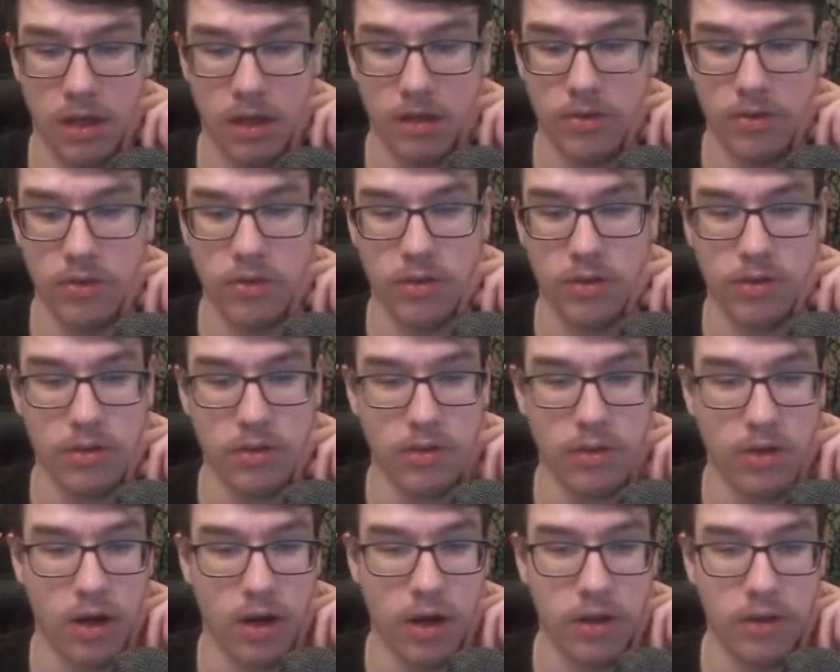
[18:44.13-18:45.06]
is to
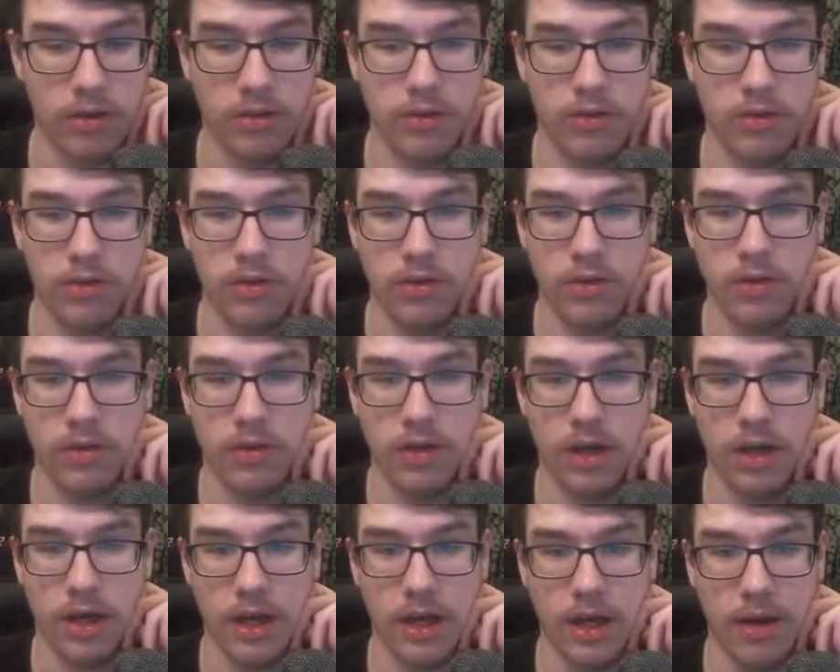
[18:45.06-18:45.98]
not
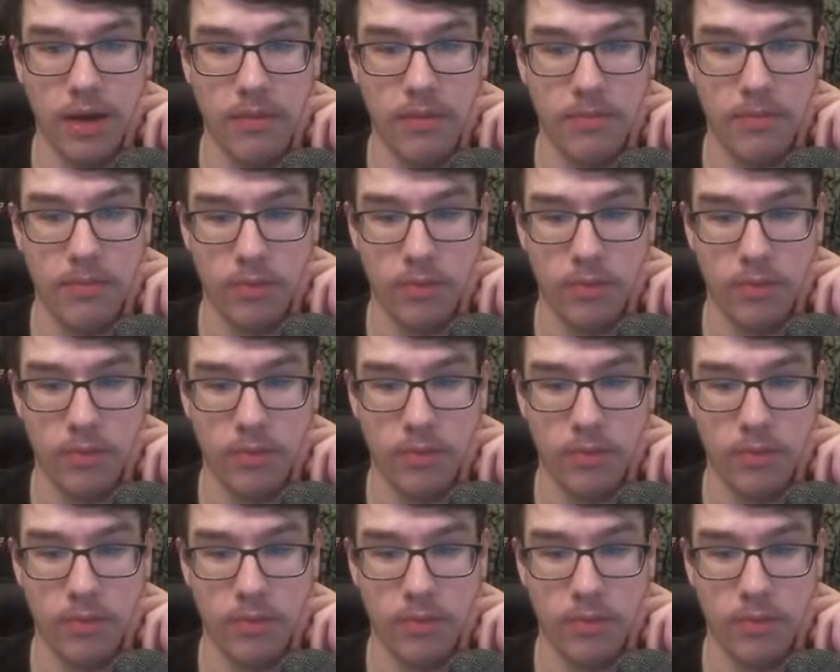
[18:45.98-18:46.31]
uh,